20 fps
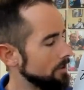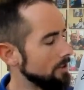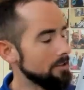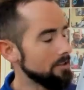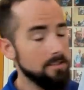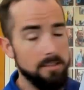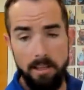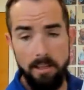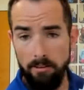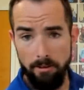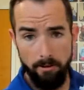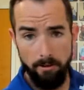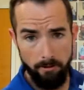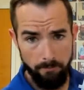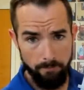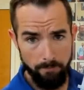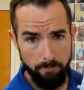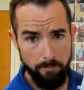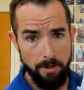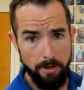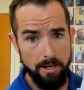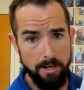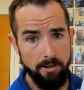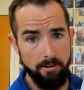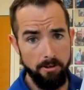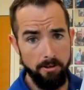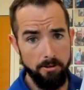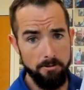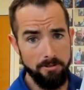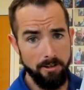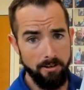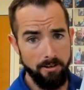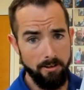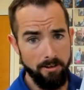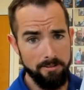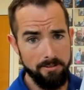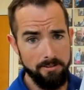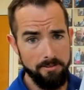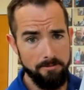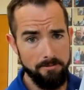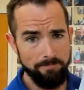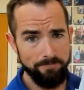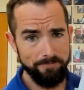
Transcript: the seller paying your closing costs.